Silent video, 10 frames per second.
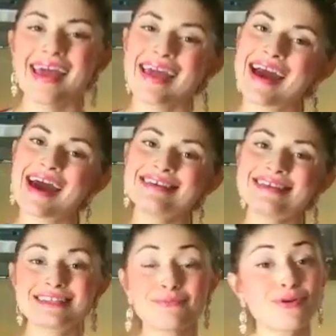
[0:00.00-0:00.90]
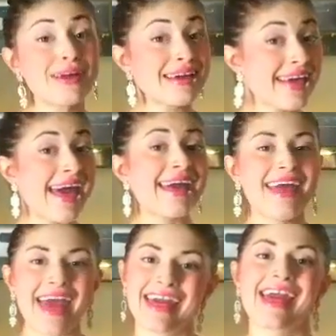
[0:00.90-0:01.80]
Hey guys, it's Maria K,
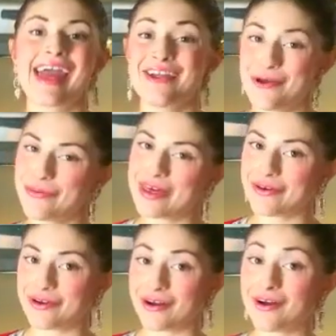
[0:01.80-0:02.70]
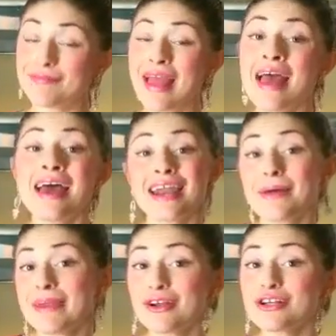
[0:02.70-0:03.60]
aka No Guilt Girl, and
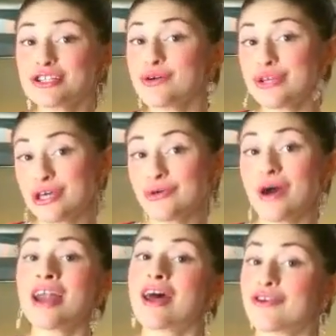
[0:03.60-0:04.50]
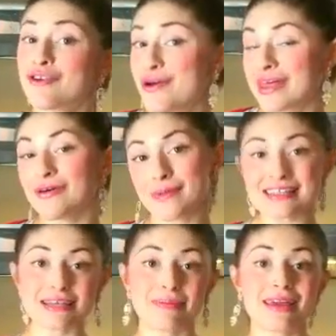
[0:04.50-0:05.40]
I'm here to show you another no guilt
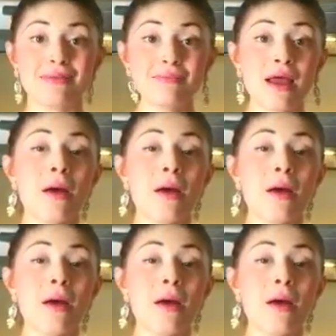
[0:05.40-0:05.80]
recipe,